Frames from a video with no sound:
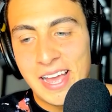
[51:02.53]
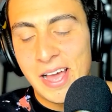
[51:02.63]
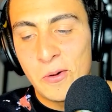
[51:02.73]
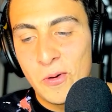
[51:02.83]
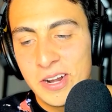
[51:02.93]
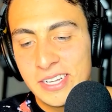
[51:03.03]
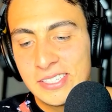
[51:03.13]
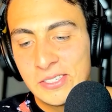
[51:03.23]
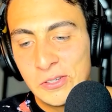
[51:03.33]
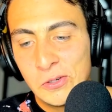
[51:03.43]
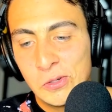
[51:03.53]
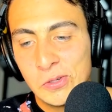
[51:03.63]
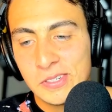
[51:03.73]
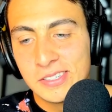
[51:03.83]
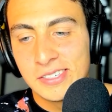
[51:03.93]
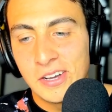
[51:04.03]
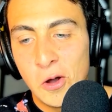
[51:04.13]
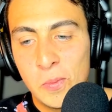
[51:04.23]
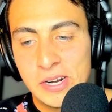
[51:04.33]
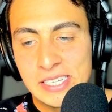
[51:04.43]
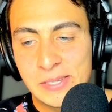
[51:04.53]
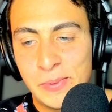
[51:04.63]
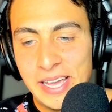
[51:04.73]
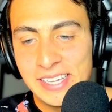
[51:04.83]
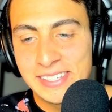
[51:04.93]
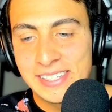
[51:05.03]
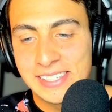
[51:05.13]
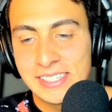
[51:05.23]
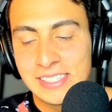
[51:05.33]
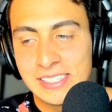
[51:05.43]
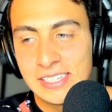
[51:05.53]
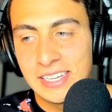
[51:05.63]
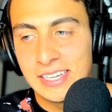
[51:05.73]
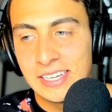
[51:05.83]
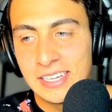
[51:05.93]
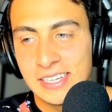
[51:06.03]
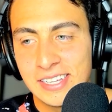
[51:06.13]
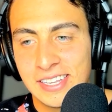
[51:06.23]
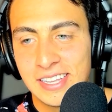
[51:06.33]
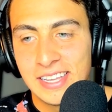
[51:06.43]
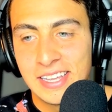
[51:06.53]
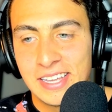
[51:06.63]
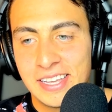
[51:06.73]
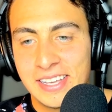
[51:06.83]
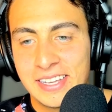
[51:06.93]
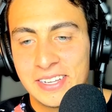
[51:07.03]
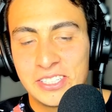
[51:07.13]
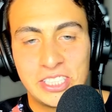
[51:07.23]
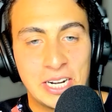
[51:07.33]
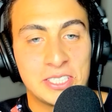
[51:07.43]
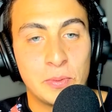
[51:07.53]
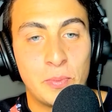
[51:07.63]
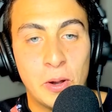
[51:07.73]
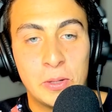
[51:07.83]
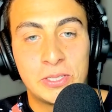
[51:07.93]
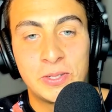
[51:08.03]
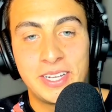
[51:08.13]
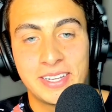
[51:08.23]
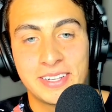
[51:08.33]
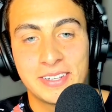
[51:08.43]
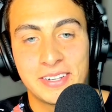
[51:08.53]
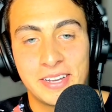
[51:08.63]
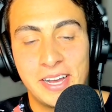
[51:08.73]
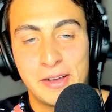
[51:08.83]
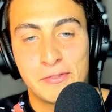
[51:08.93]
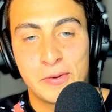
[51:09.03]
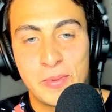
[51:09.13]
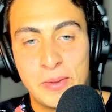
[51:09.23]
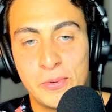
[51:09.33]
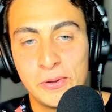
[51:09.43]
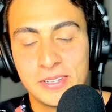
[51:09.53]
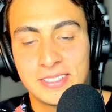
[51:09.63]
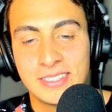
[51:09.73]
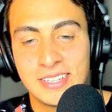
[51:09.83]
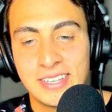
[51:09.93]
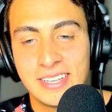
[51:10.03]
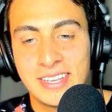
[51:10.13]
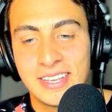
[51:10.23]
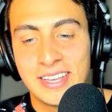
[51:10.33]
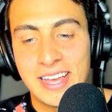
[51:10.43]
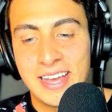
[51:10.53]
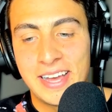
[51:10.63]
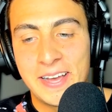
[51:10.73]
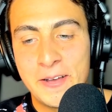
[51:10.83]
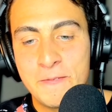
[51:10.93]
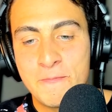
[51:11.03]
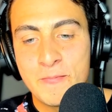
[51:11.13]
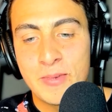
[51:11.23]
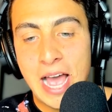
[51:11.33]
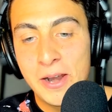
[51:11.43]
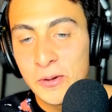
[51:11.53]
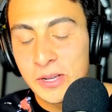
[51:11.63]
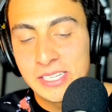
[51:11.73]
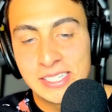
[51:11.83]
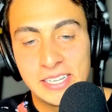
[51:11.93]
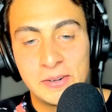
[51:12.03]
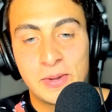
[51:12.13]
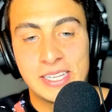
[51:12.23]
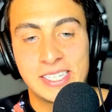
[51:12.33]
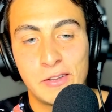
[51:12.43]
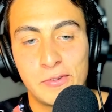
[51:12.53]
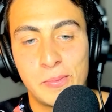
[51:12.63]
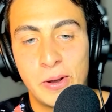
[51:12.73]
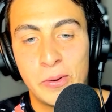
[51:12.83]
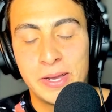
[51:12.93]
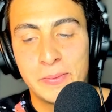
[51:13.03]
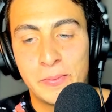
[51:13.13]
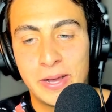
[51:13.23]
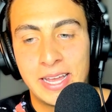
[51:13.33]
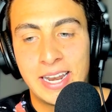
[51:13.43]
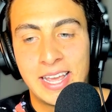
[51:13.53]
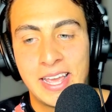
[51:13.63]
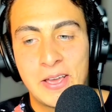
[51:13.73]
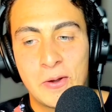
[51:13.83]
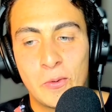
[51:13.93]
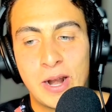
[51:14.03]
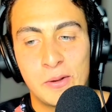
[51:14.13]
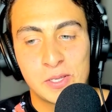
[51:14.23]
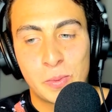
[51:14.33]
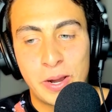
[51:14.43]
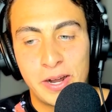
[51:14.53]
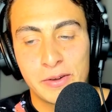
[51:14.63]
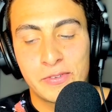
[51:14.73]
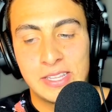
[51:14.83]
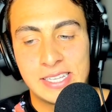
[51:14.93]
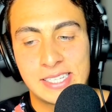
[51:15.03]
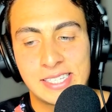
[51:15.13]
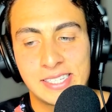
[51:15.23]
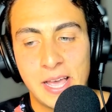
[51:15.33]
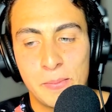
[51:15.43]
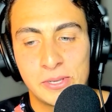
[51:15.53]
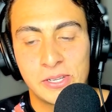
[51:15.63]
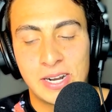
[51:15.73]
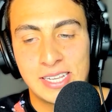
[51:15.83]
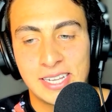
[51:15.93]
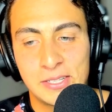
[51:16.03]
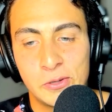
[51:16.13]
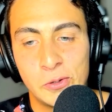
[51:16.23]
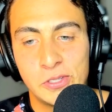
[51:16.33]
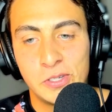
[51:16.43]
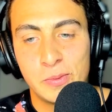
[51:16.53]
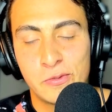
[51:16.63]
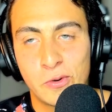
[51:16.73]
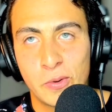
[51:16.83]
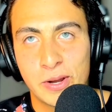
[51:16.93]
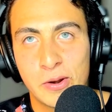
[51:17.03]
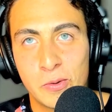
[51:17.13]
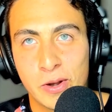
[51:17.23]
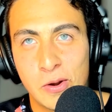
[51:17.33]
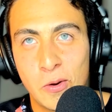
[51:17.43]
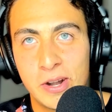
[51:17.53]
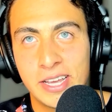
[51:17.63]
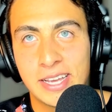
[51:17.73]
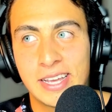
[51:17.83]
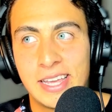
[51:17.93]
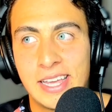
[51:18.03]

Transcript: i wanted to open a space to share some poetry uh, for people um, i don't consider myself a poet but when I was preparing for this episode, as I told you before rec- recording,